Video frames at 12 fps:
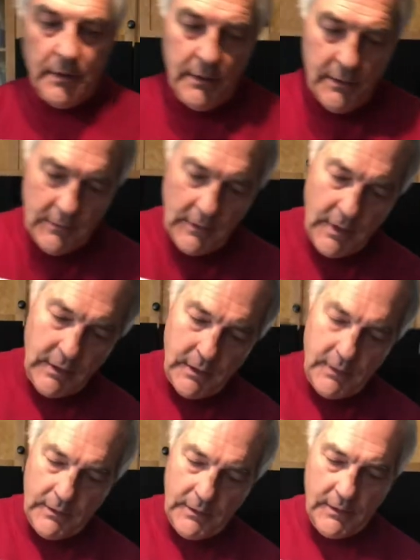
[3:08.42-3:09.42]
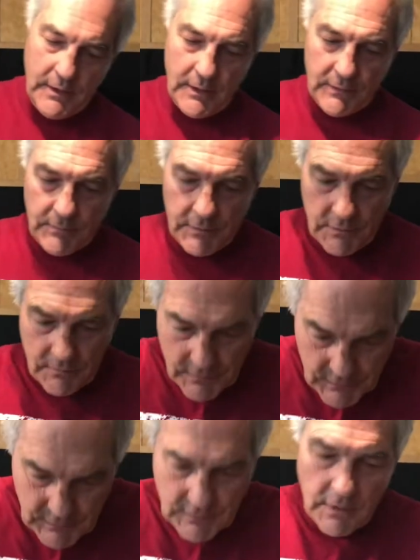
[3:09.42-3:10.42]
and then take it, and that's when you want
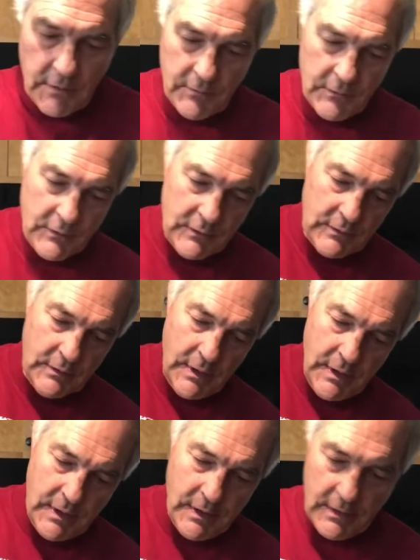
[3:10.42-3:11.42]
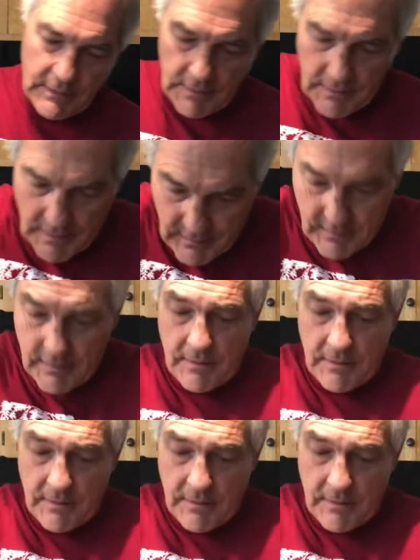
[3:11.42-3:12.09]
to start just kneading it together.